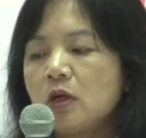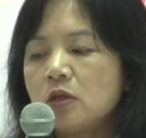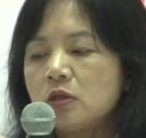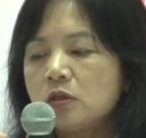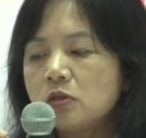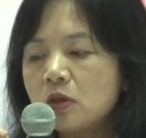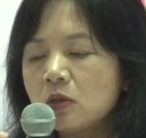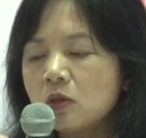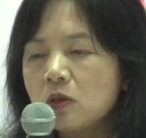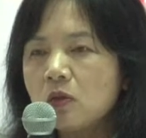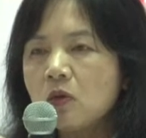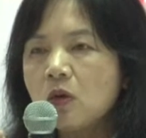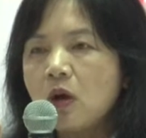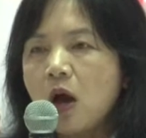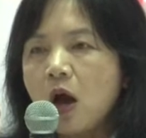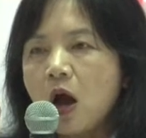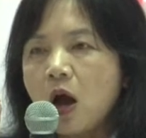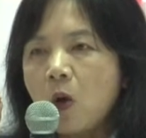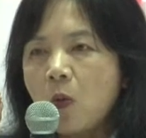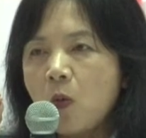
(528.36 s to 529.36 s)
So
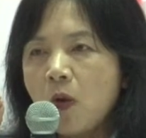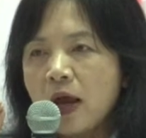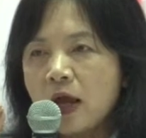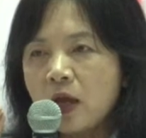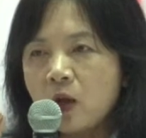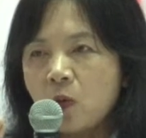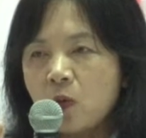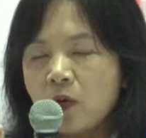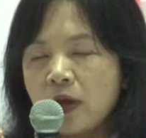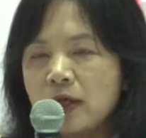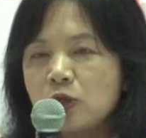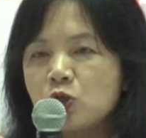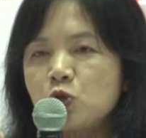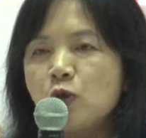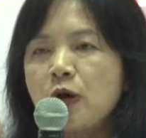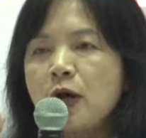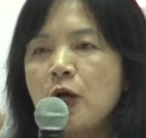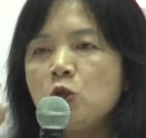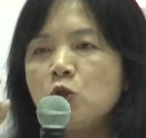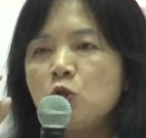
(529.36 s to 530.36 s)
when we are
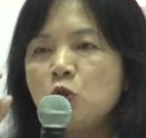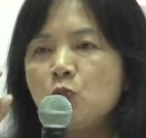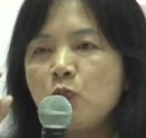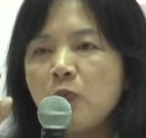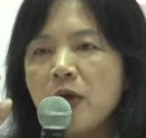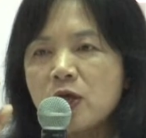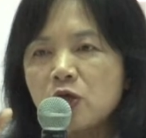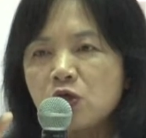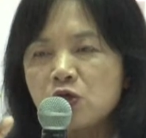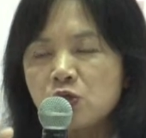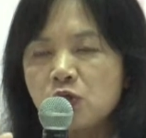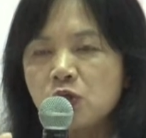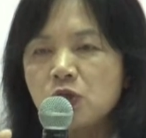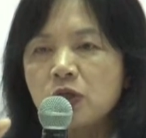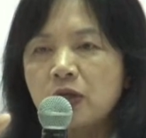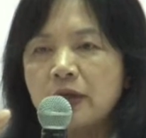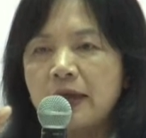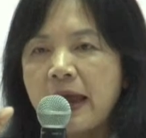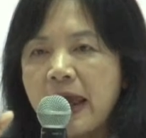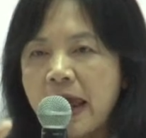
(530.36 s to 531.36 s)
trying to measure
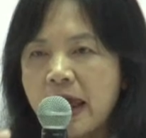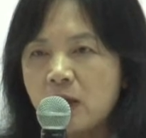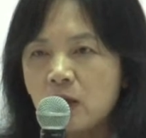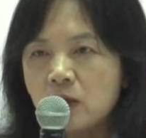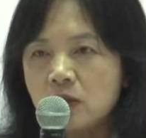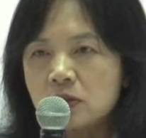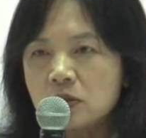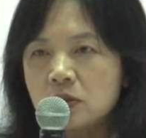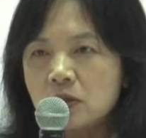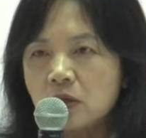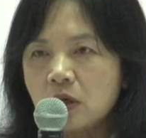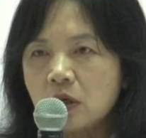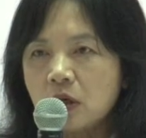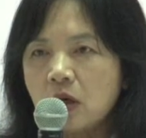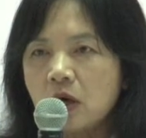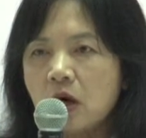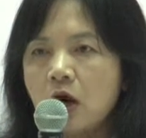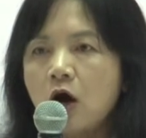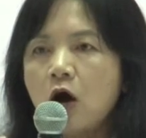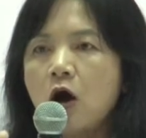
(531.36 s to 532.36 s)
the counts
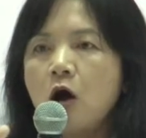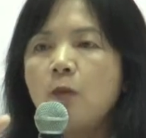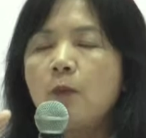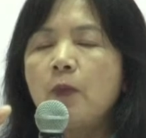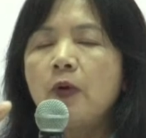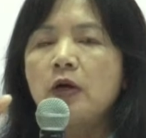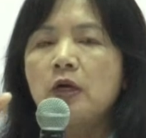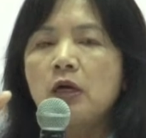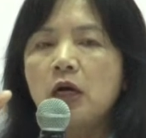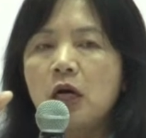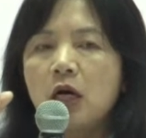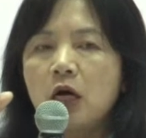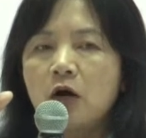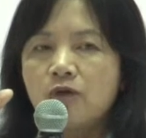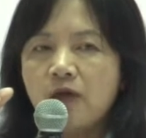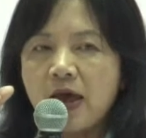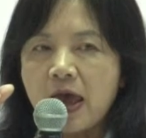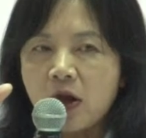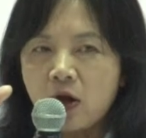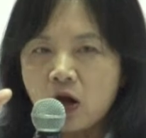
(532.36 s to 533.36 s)
of
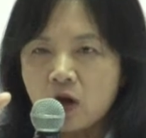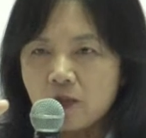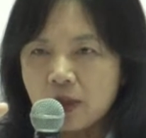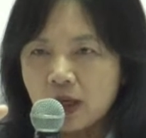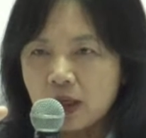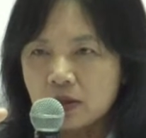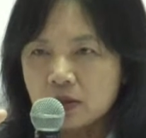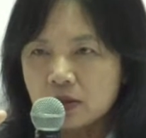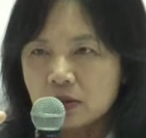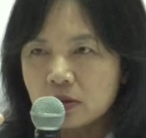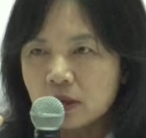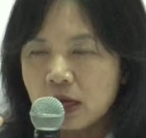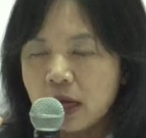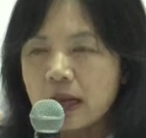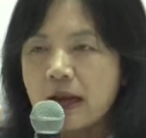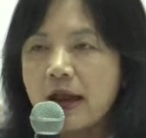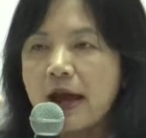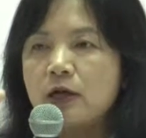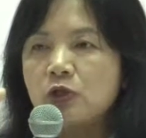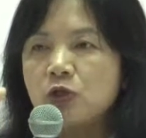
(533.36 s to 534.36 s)
elements
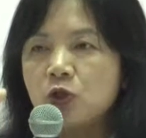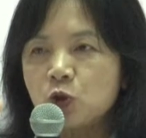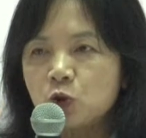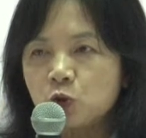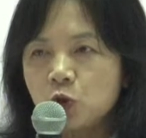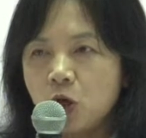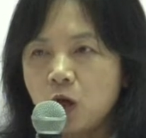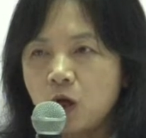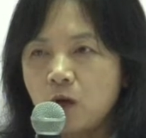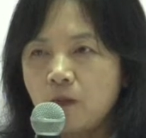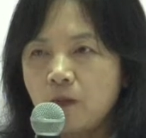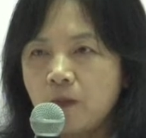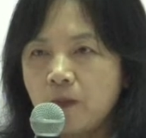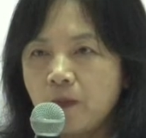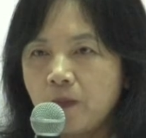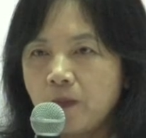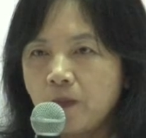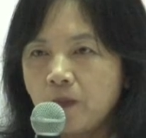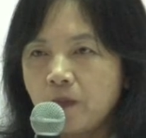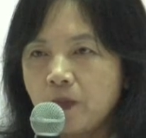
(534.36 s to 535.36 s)
and isotope,
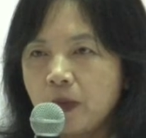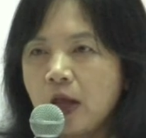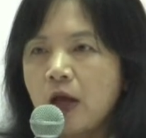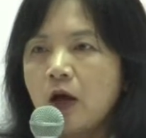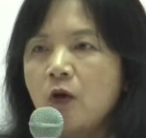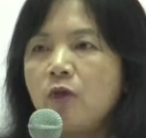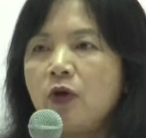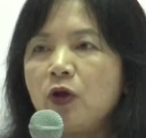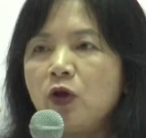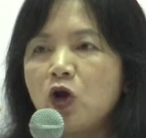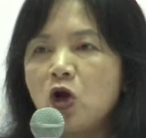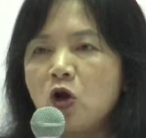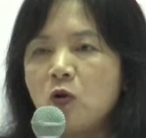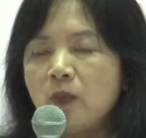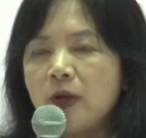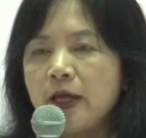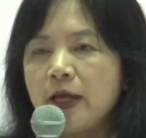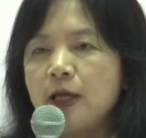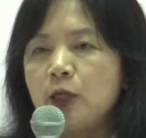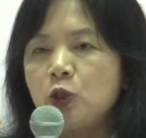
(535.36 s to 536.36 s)
we
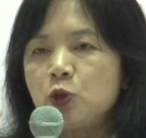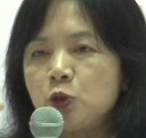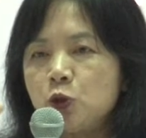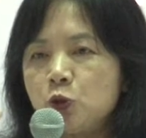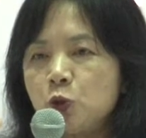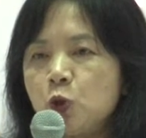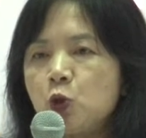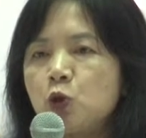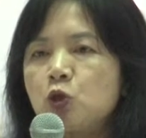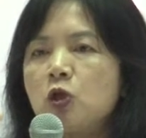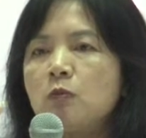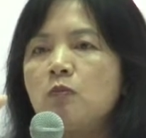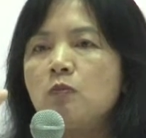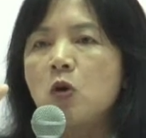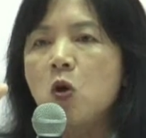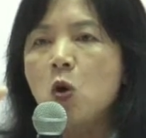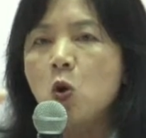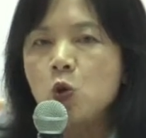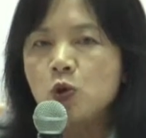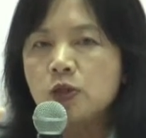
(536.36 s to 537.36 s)
normally choose the
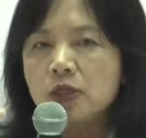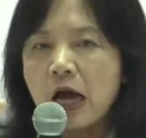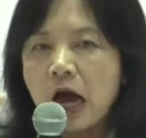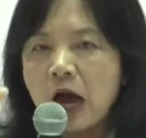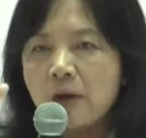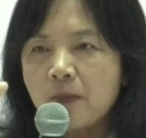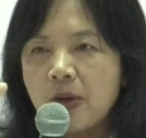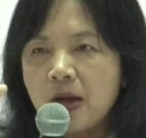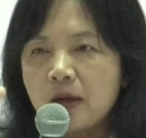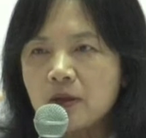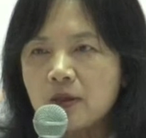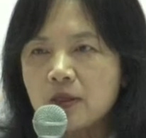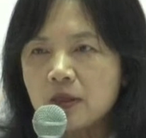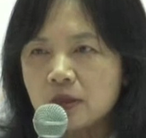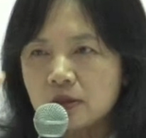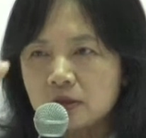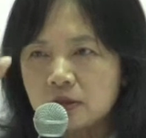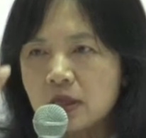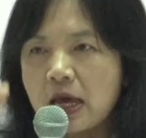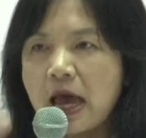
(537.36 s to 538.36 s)
most
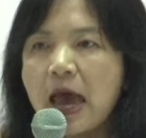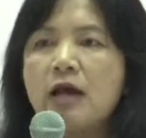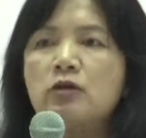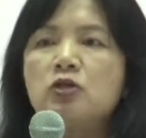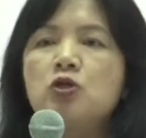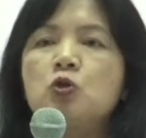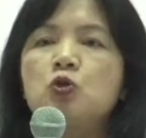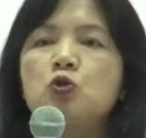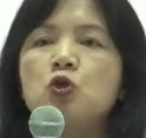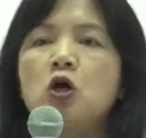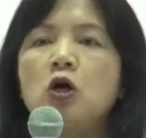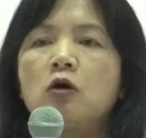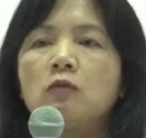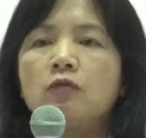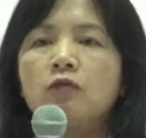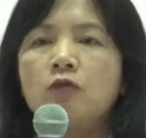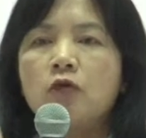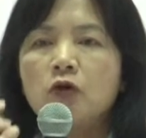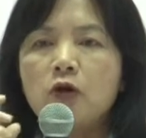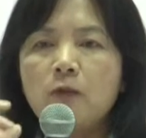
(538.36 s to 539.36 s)
abundant isotope
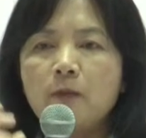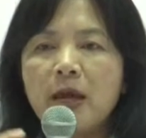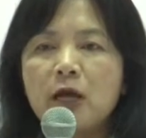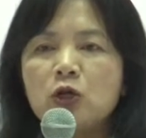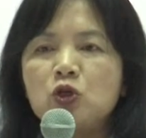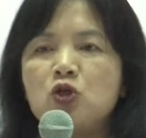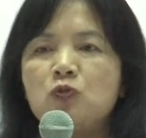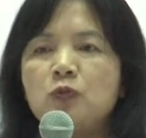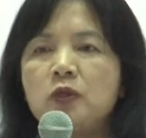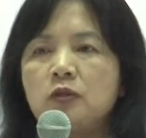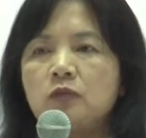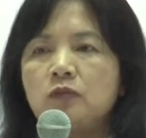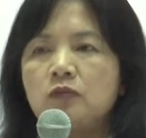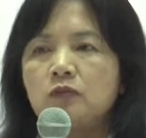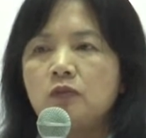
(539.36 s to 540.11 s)
for the measurement.